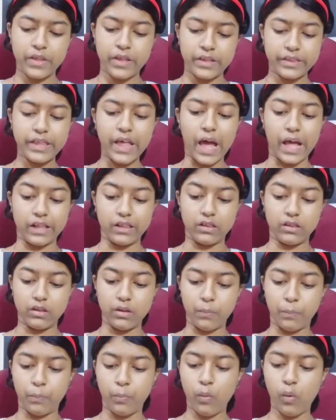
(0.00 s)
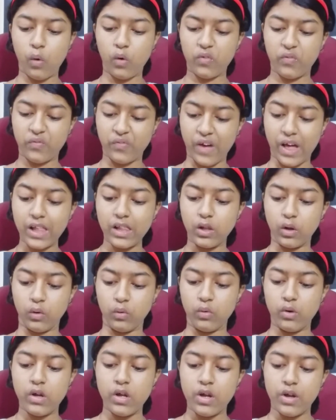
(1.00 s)
that the poor
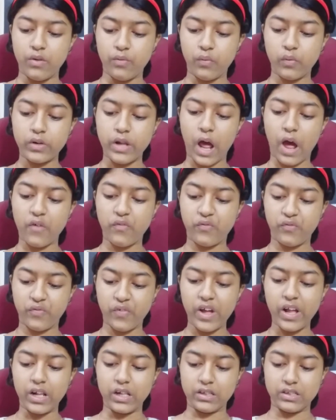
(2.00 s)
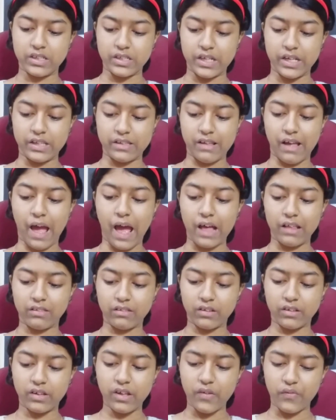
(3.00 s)
fellow would have felt it as
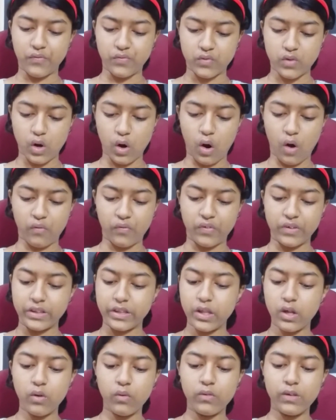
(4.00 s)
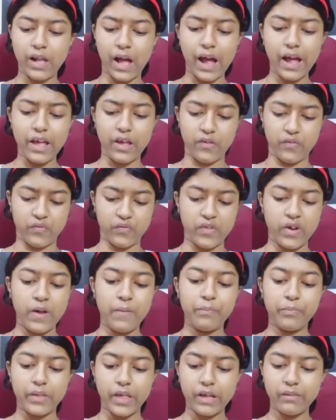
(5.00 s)
a gift of a new life
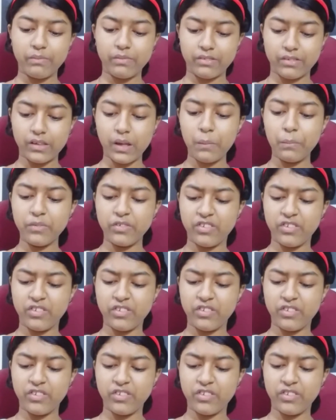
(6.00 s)
if some